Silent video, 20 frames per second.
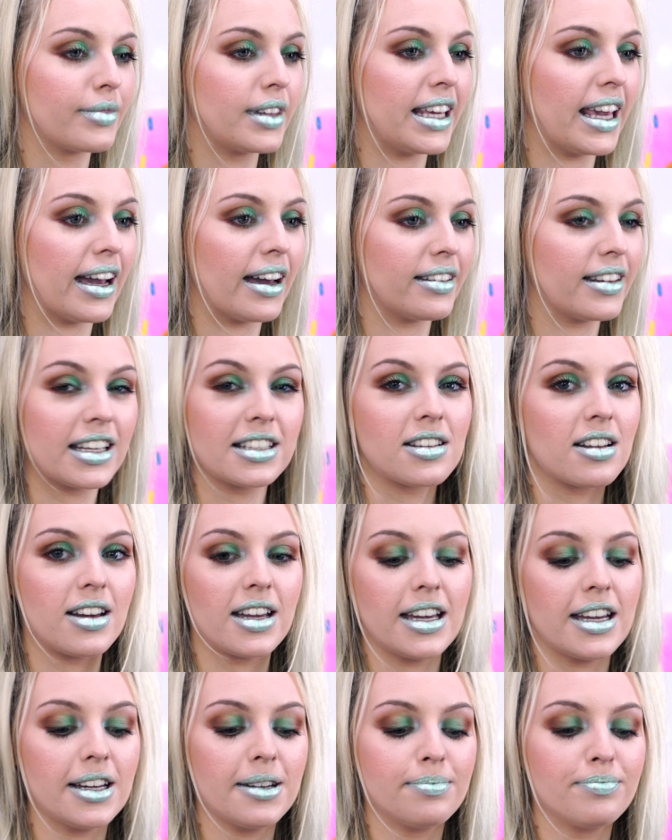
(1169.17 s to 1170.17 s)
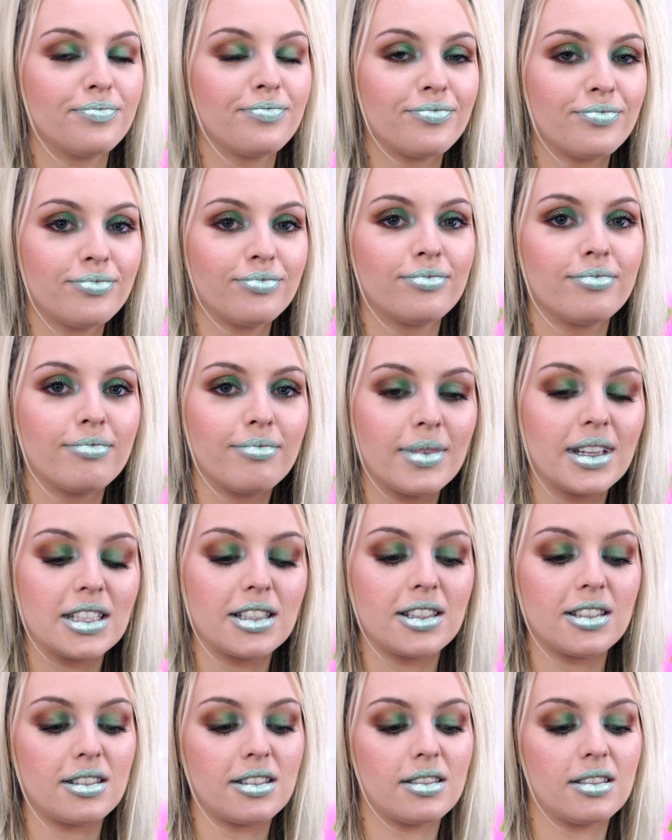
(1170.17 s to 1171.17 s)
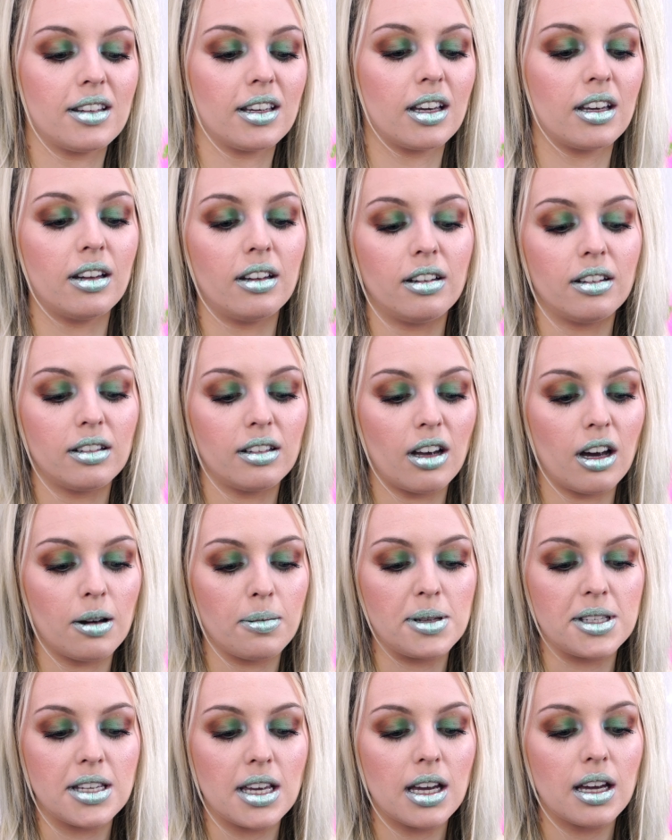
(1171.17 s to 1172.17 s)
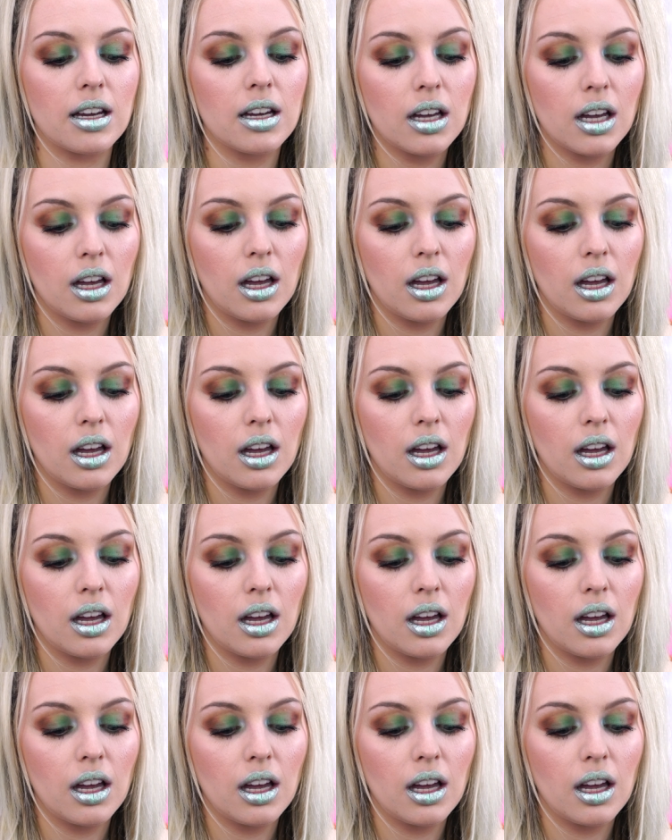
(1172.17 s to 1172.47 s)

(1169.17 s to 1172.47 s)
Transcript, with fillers: Yeah, that's not him, it's the girl opposite.